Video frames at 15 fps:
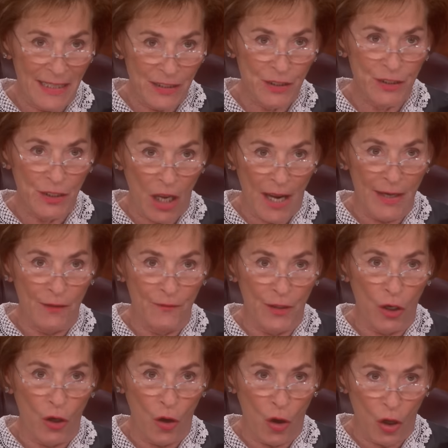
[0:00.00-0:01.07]
inside of the
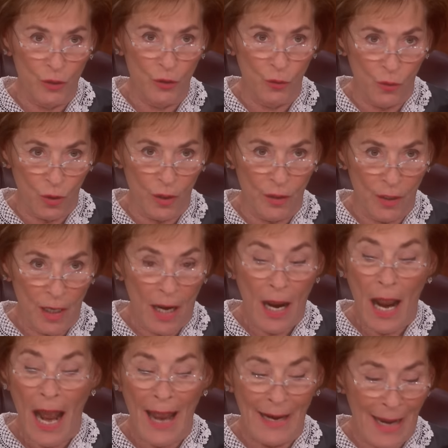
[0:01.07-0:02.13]
car door.
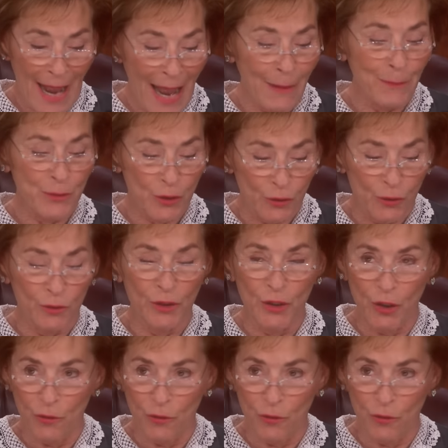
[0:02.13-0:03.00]
Okay. I absolutely